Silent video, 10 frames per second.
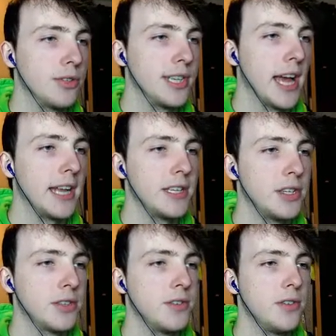You're dead.
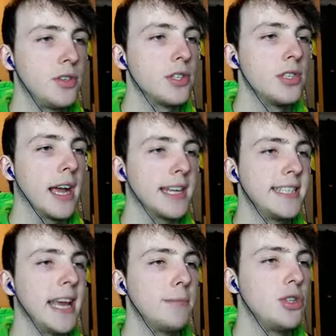Just just
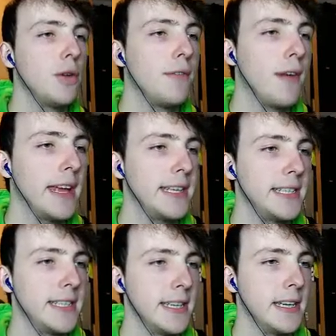accept your fate.